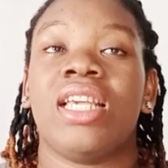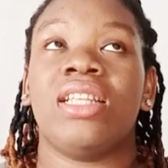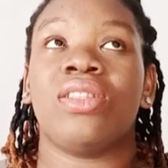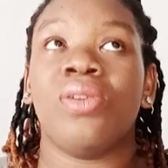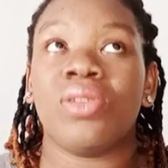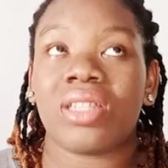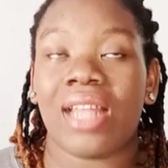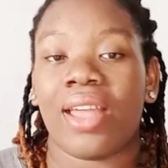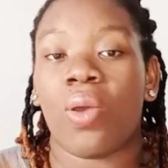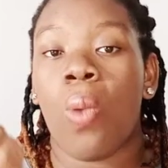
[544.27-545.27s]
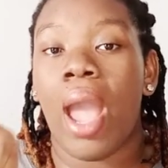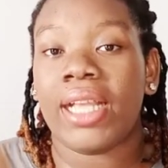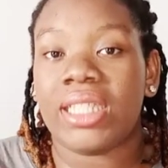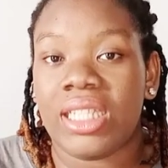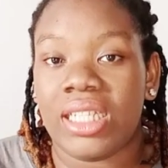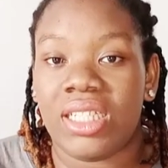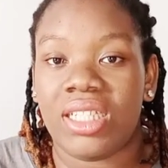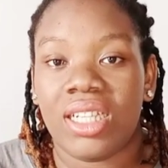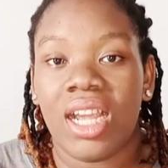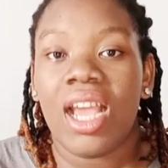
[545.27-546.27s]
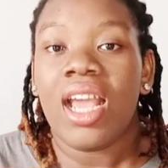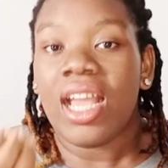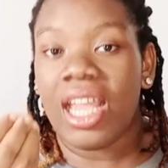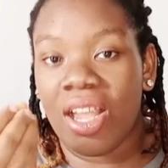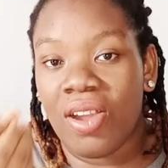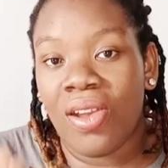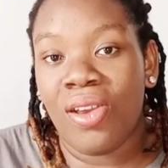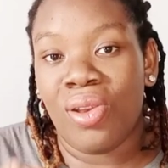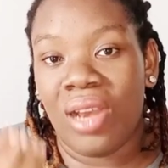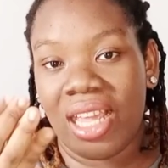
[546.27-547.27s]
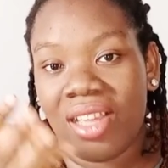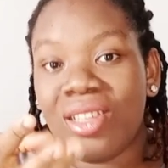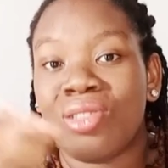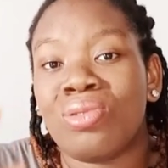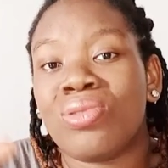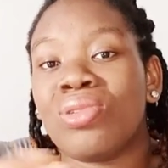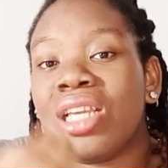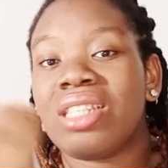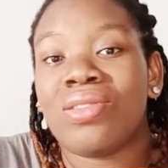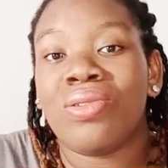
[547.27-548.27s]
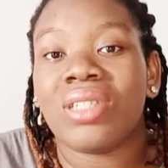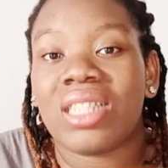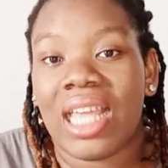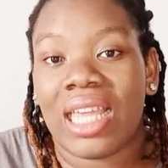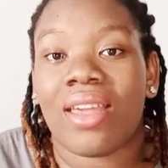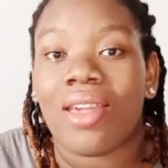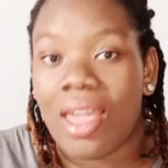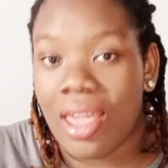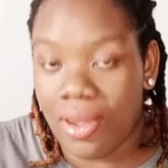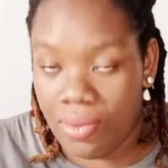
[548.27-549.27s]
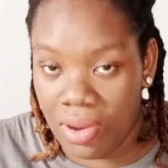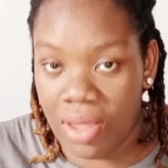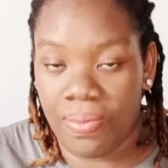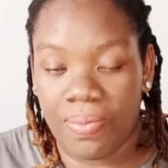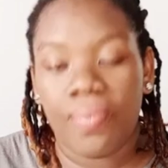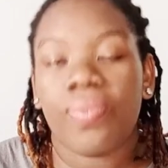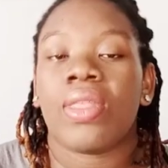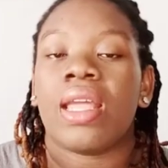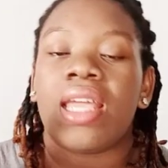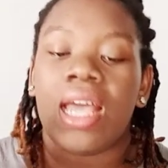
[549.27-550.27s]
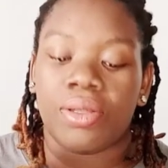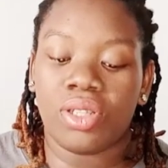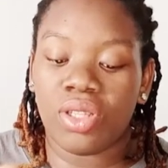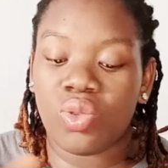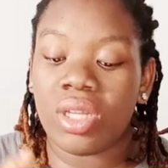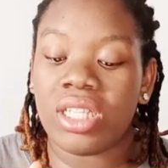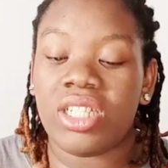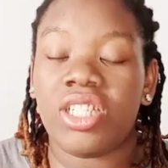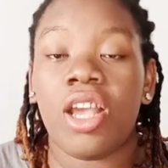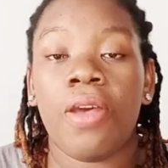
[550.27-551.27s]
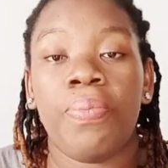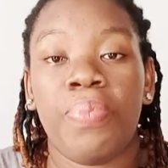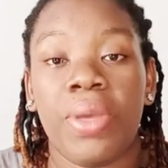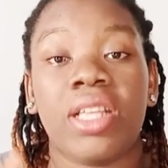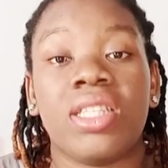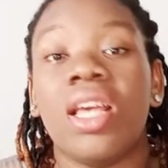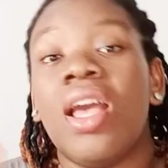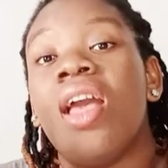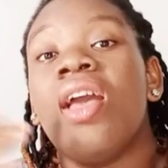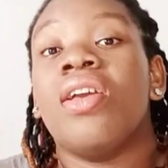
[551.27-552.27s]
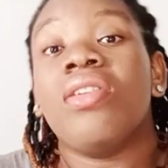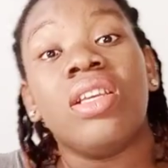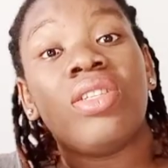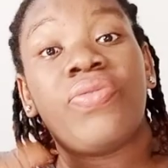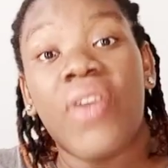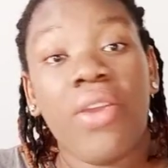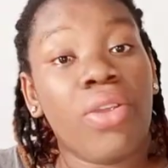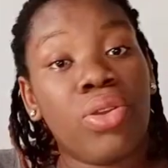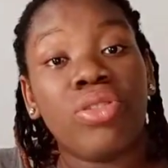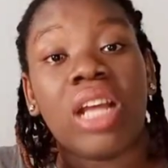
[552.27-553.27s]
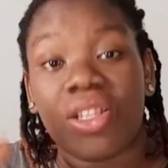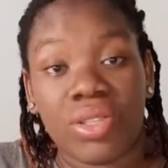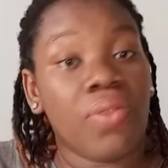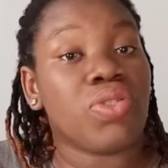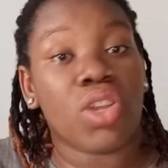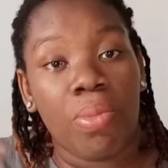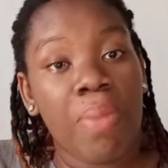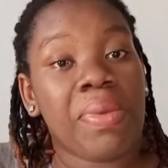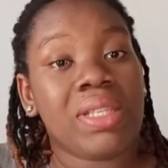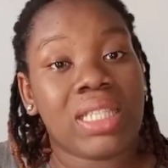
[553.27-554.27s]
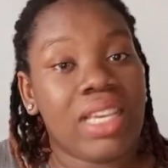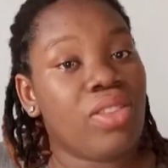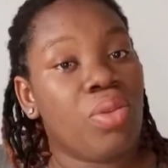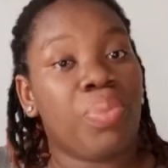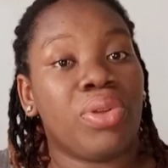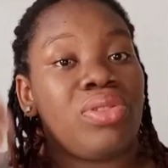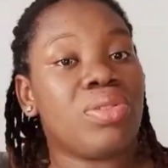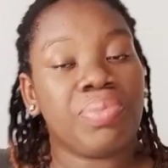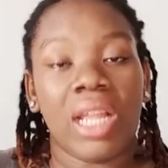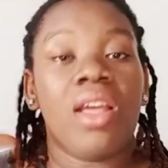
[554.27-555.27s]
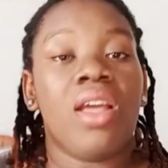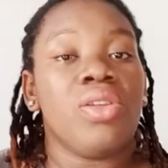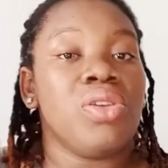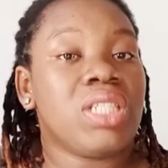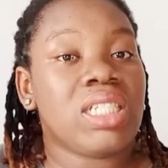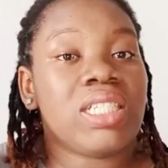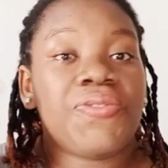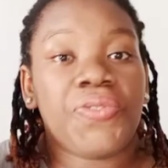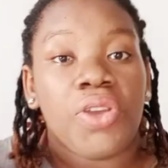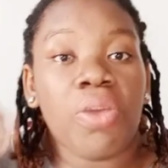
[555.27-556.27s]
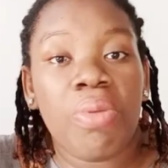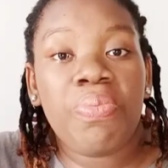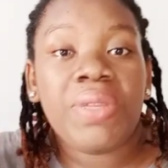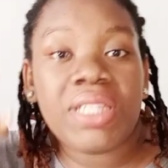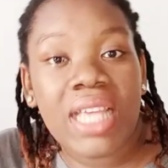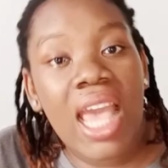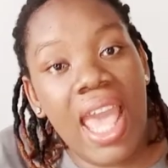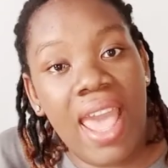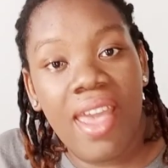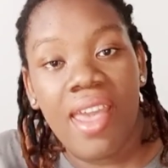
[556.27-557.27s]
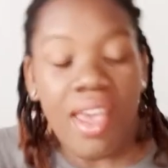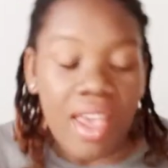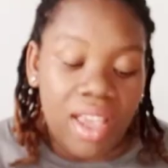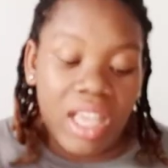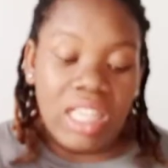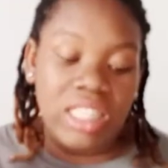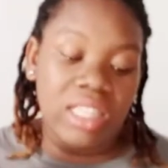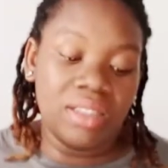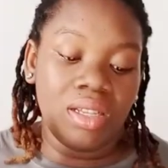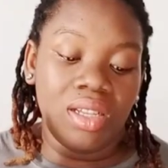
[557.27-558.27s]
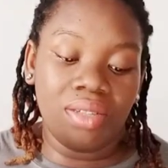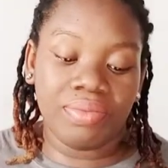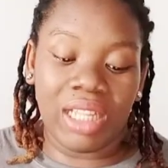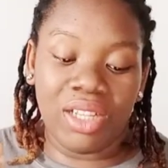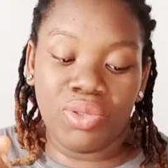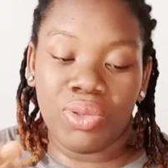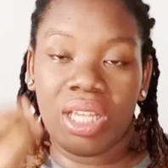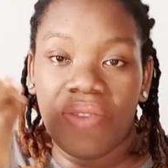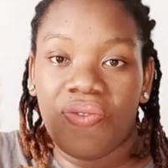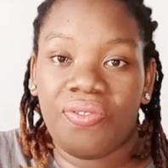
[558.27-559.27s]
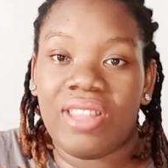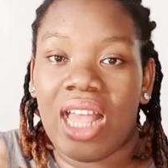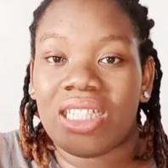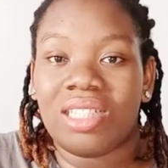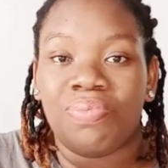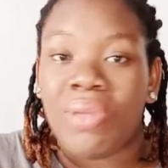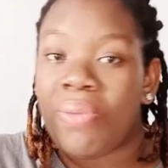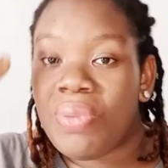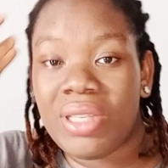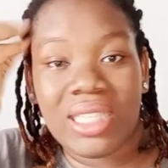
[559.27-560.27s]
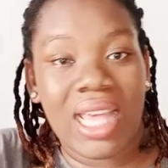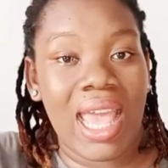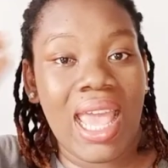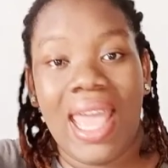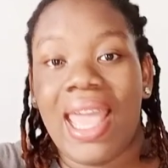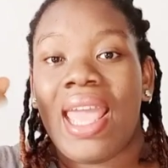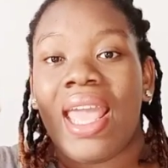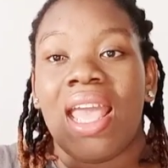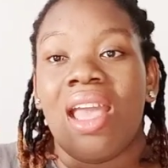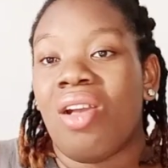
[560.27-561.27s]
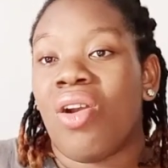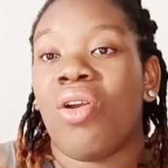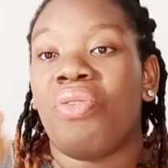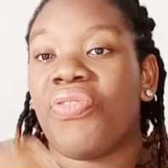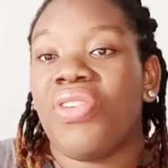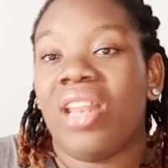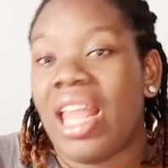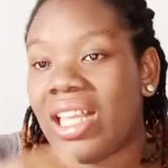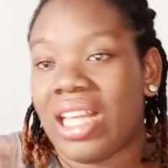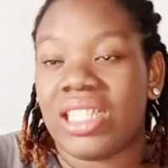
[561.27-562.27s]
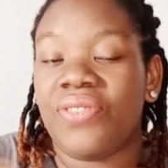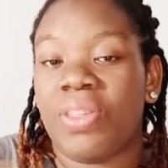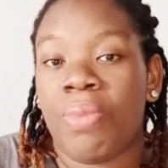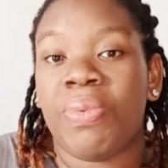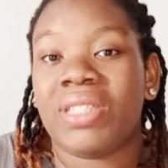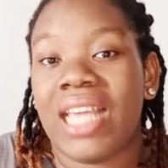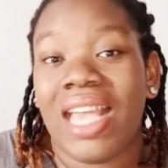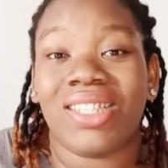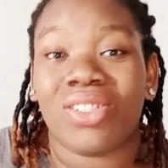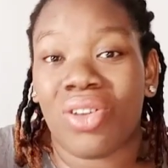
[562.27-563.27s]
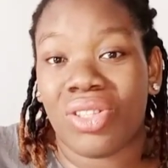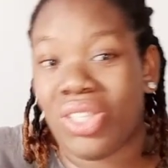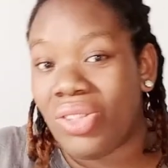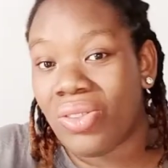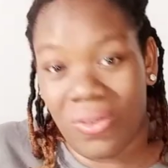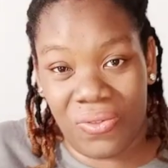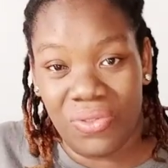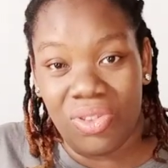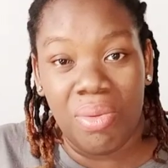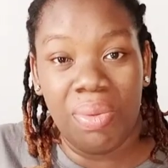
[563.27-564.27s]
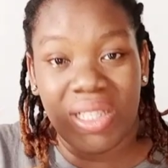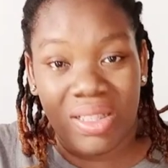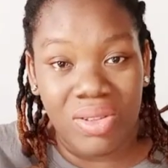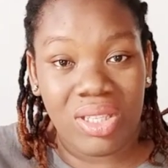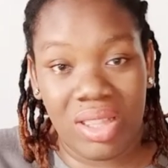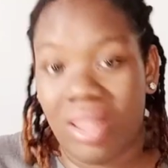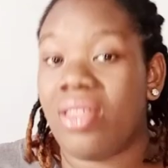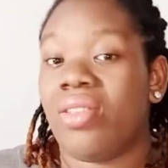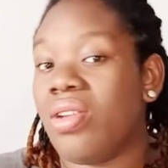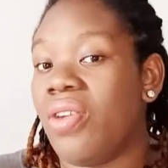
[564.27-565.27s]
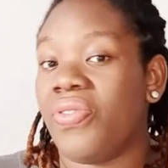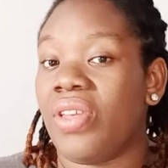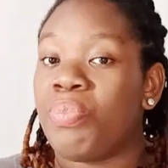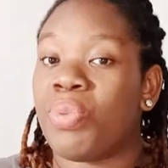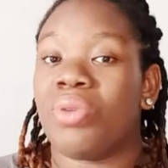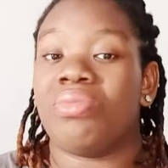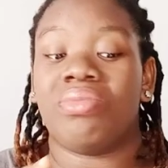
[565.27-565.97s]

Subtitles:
it looks like whitish in color, like it looks like a cream. Yeah, so this one is gel based. It's very good and soft on your baby's skin, but using it for your baby's hair, it will give that baby's hair, or feel like as if the baby's hair is cutting off, your baby is losing off it.